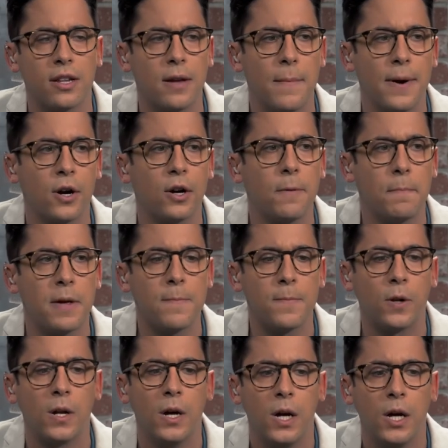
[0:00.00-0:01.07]
the American people
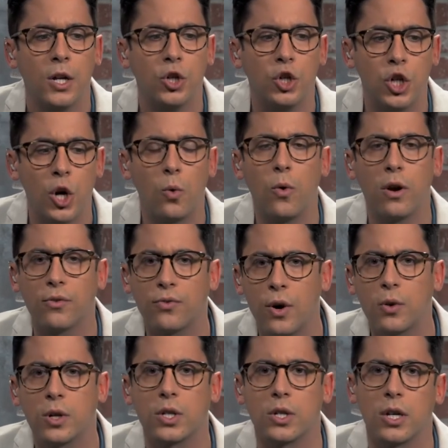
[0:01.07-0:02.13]
people don't want to
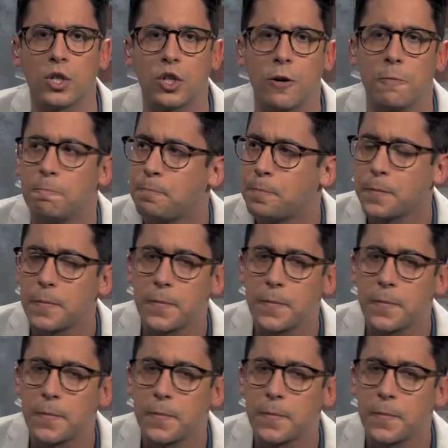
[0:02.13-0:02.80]
focus on. So